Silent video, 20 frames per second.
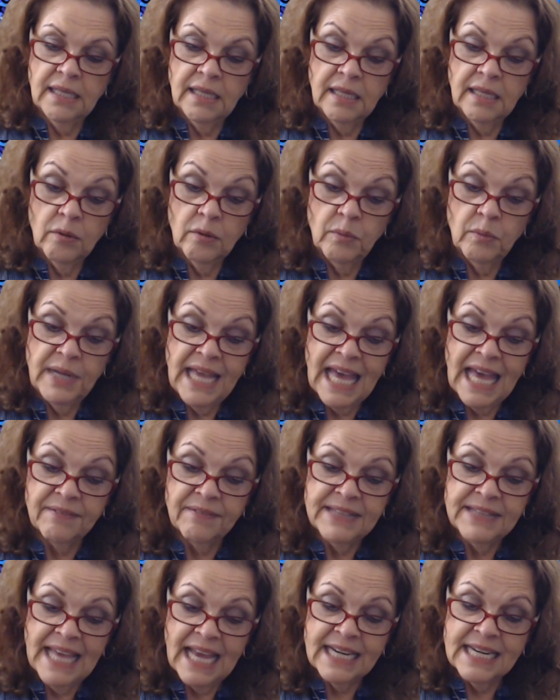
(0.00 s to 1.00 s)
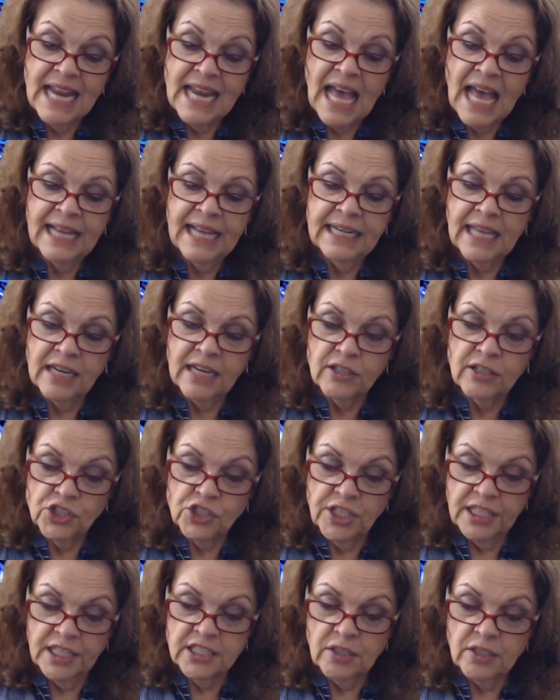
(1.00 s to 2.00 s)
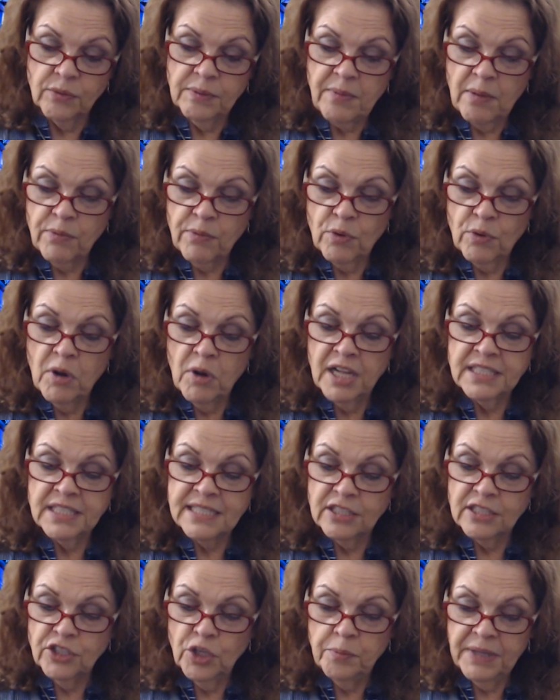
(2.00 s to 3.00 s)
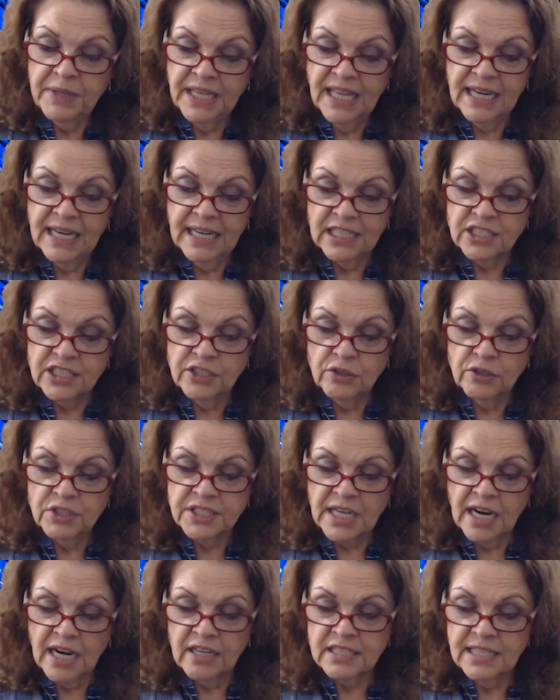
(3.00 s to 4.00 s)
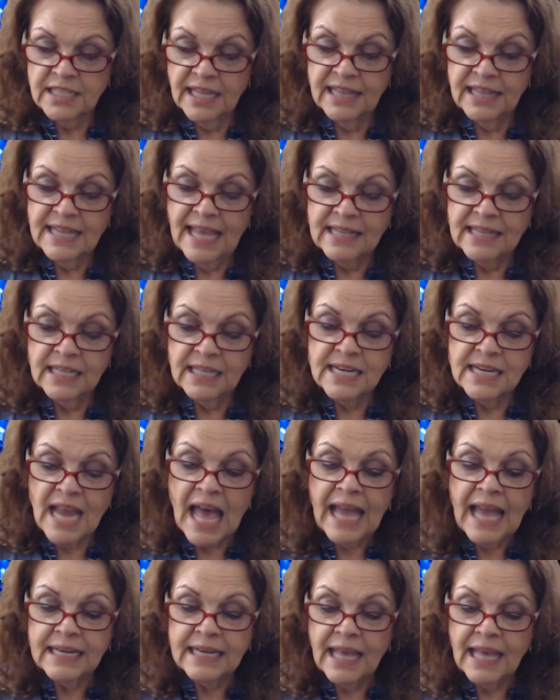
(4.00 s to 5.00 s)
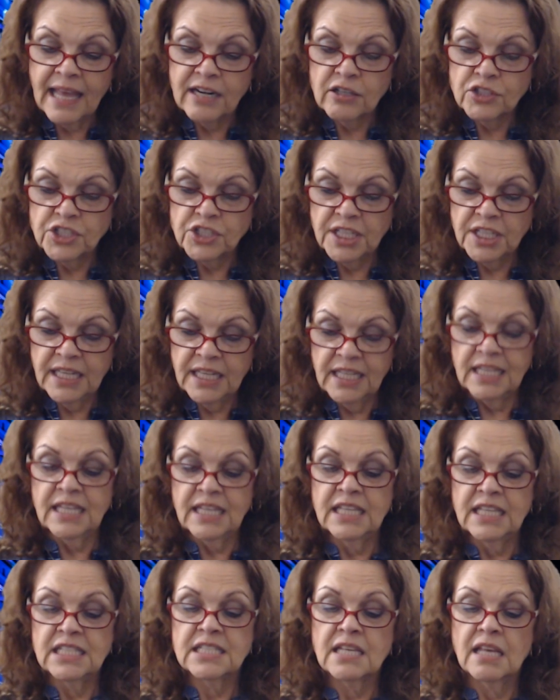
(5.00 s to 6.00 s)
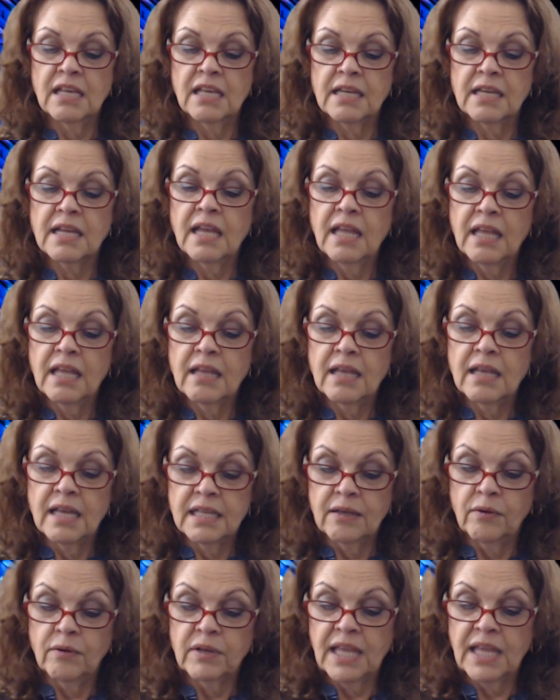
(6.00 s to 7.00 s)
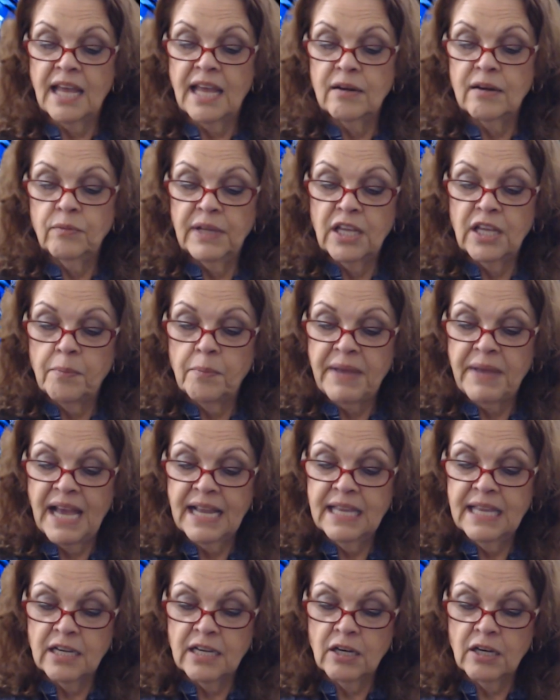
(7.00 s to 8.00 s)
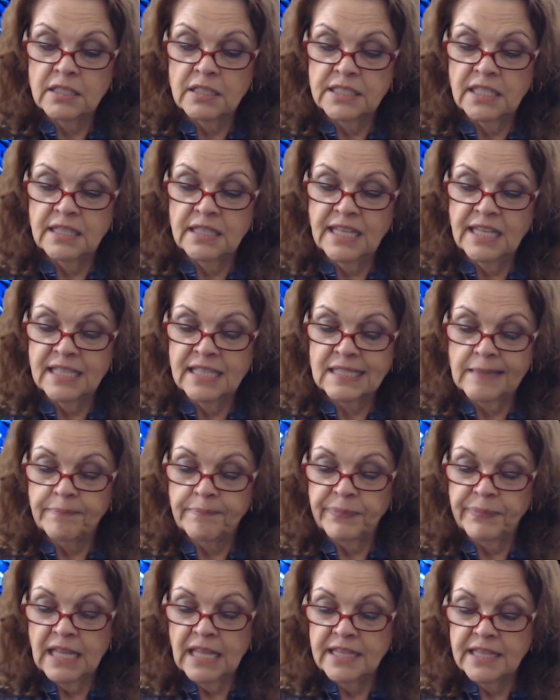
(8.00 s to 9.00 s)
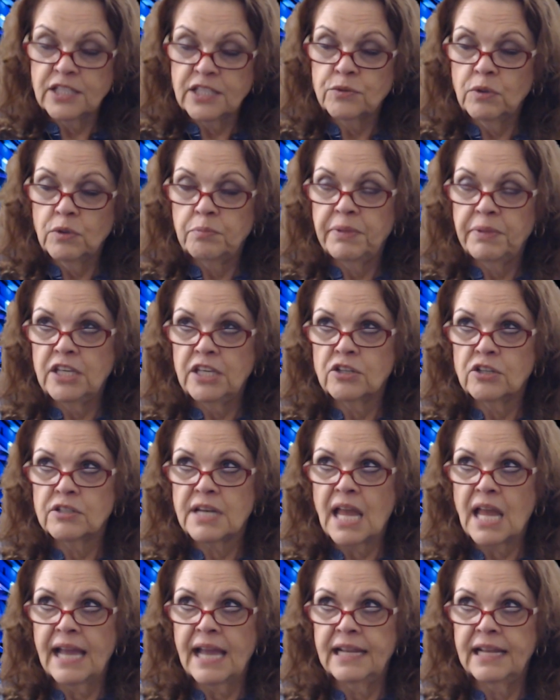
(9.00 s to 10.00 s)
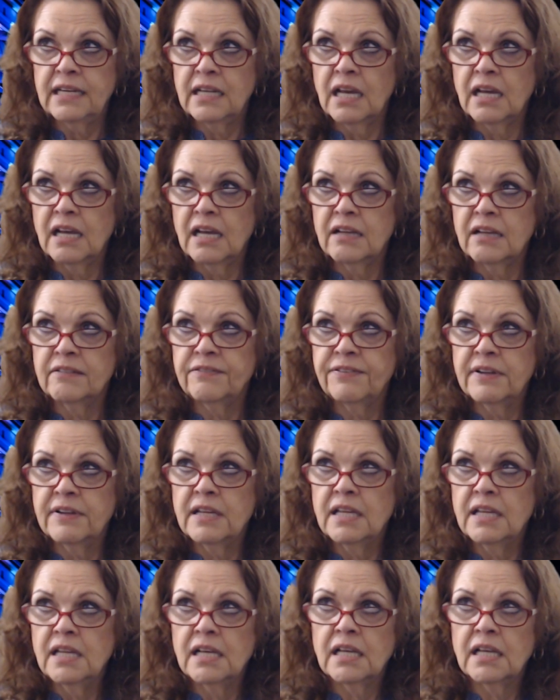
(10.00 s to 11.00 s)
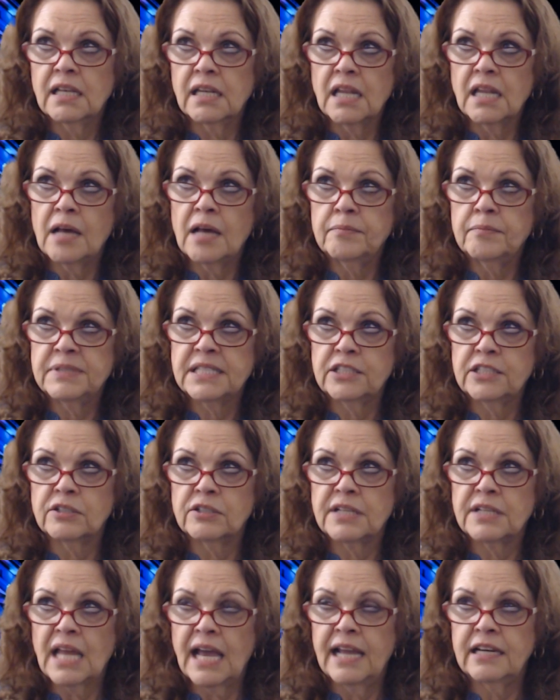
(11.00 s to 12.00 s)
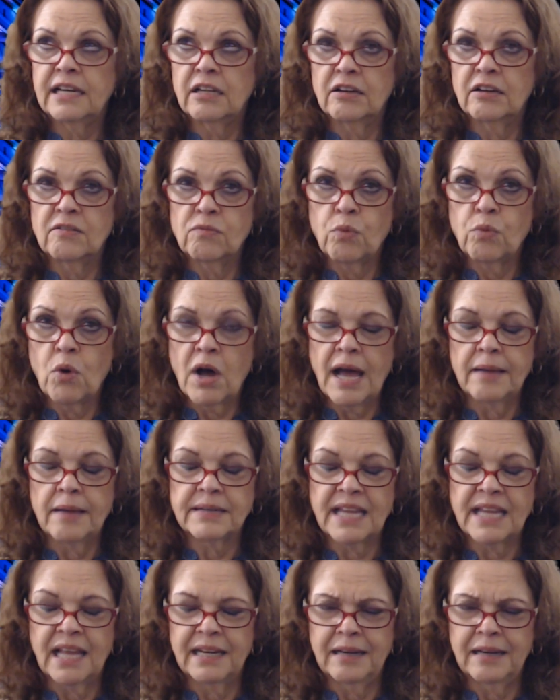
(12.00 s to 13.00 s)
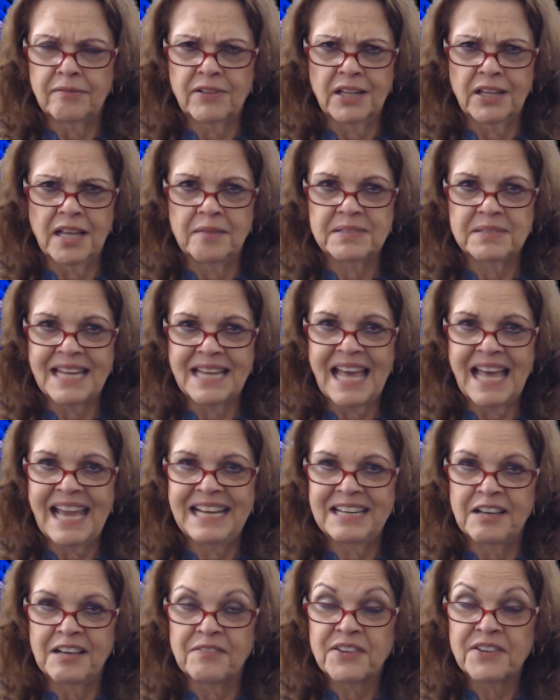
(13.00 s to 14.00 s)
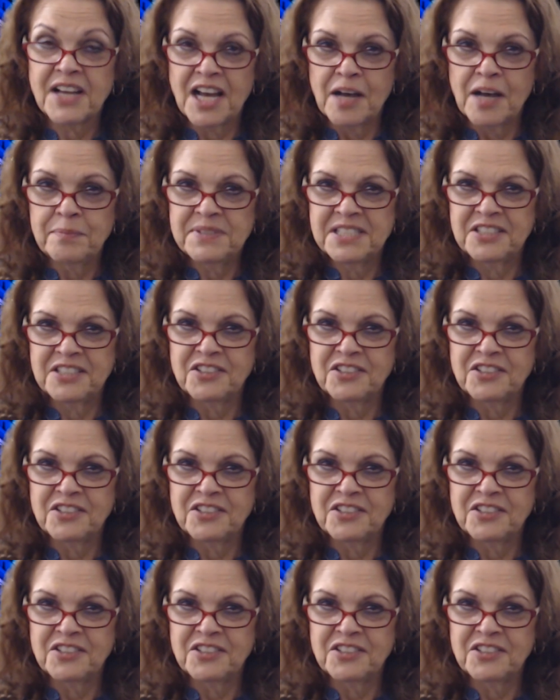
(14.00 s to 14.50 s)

we have that nine energy. So remember, one's are new beginnings, new starts. And then the nine energy is, again, we go back here to this. This would be your nine of clubs, your nine of water, uh, nine of clubs, nine of cups, your